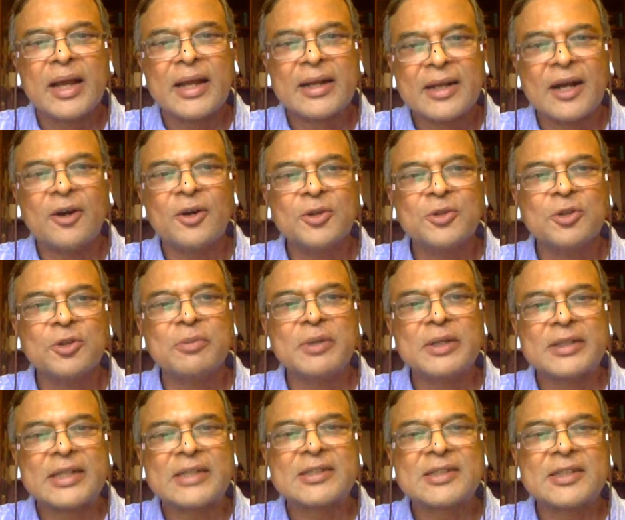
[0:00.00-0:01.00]
And now you'll
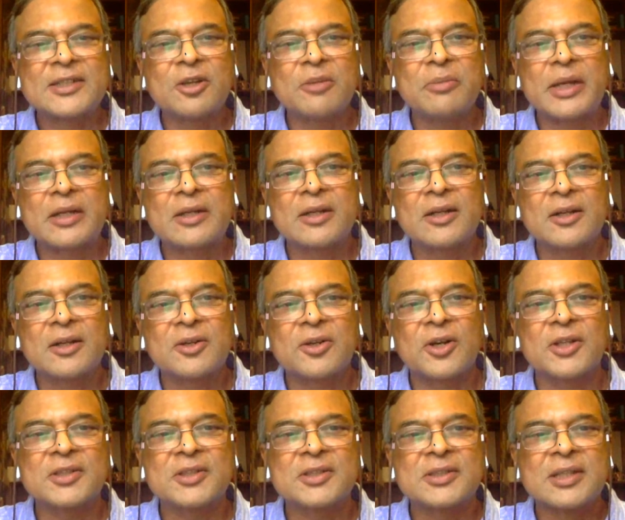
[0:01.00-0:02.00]
be testing your metal
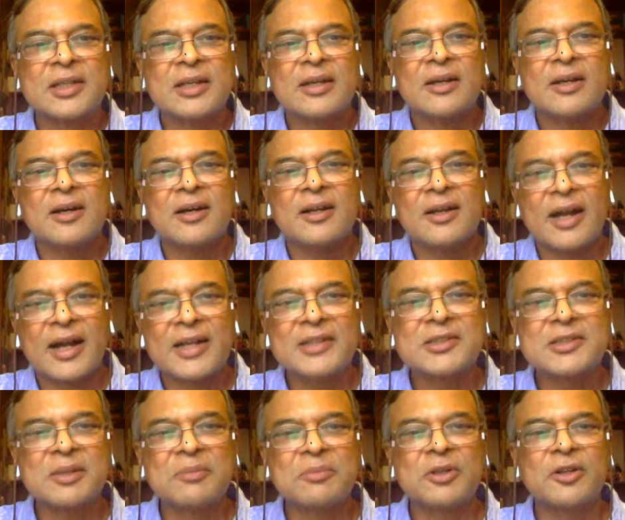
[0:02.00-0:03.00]
across a
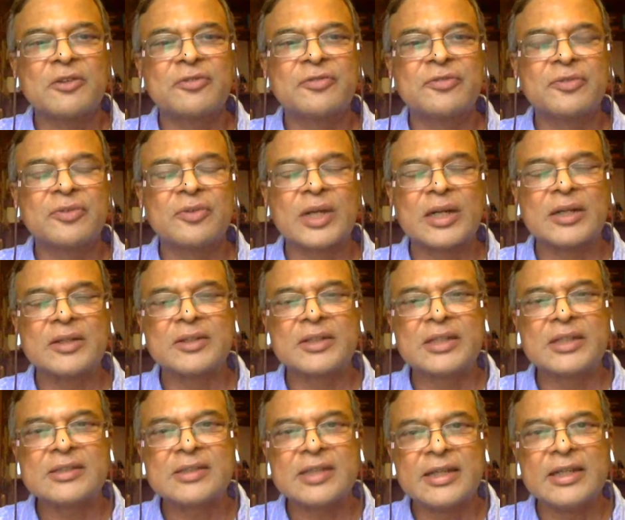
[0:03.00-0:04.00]
large number of
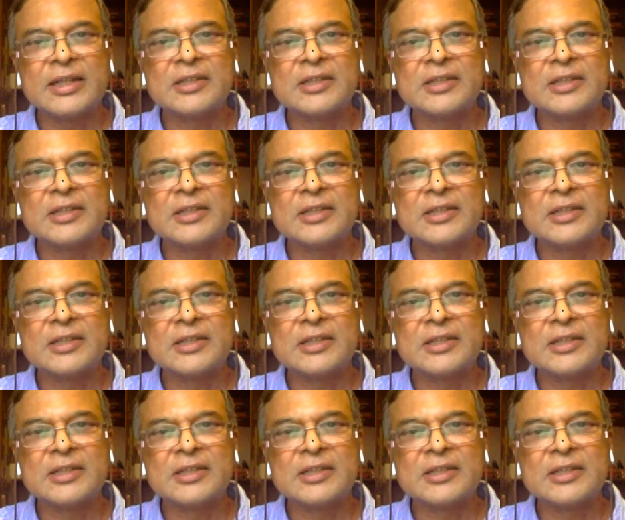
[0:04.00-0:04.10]
countries.